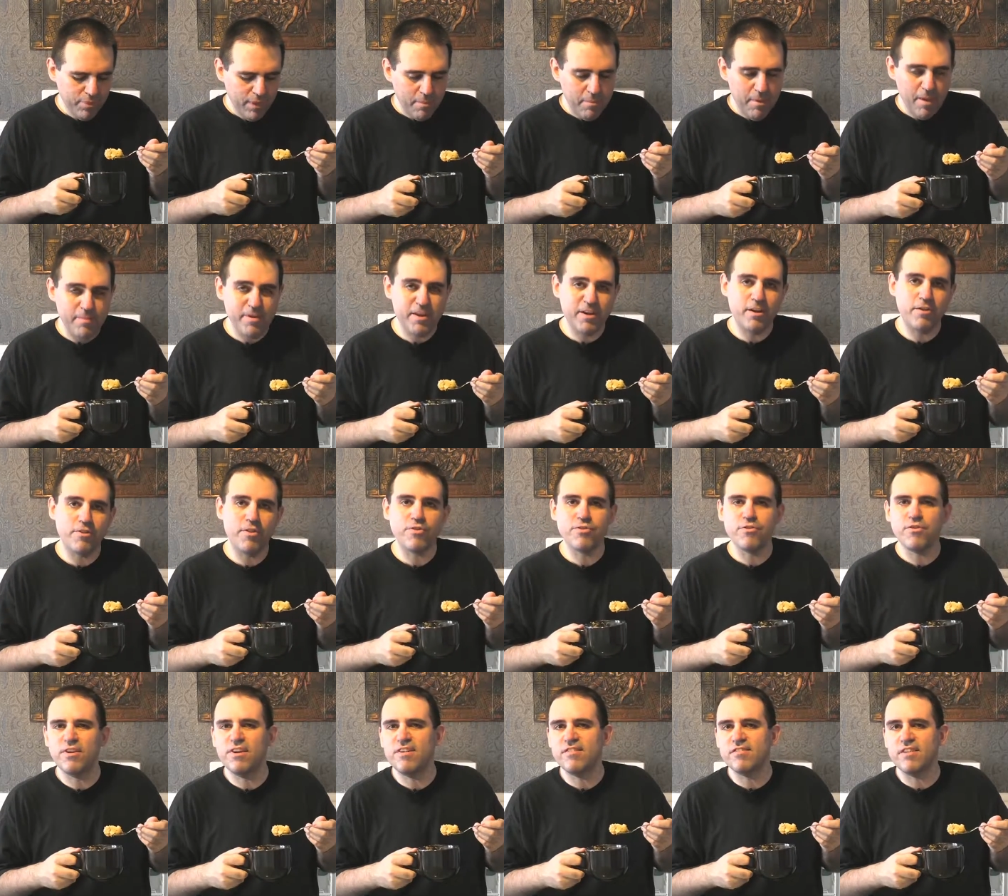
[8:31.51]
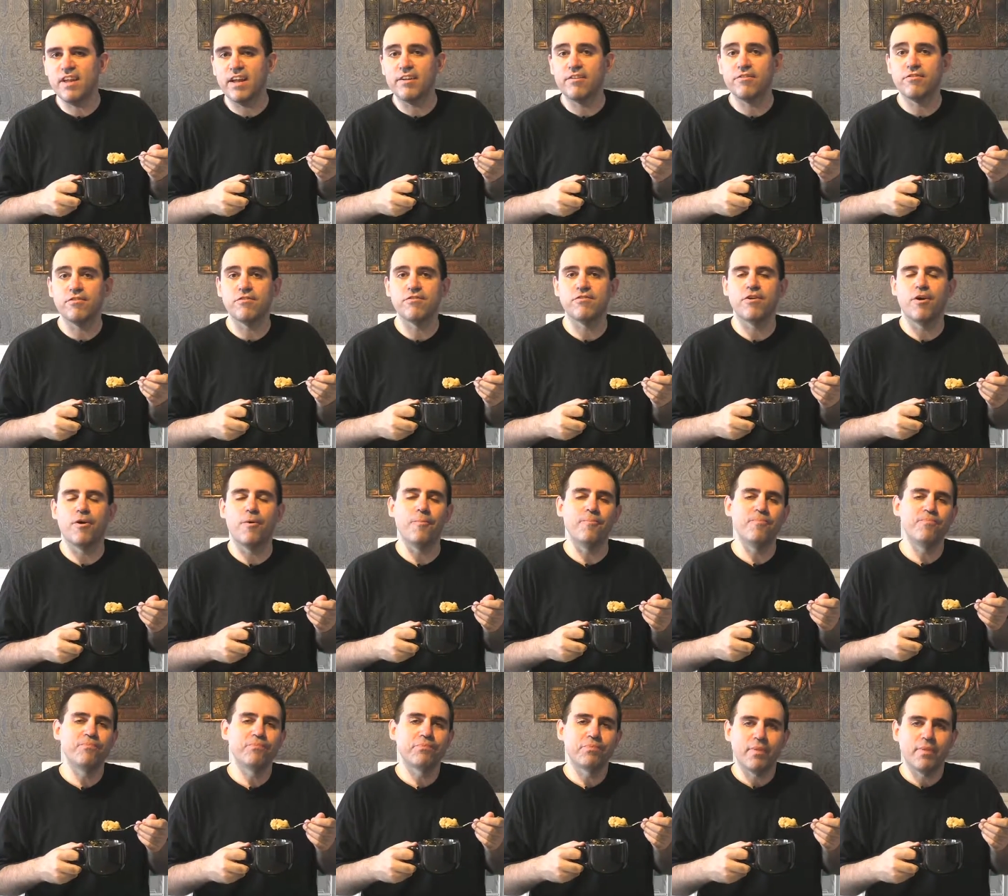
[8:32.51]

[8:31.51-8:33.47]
maybe another 30 seconds or so.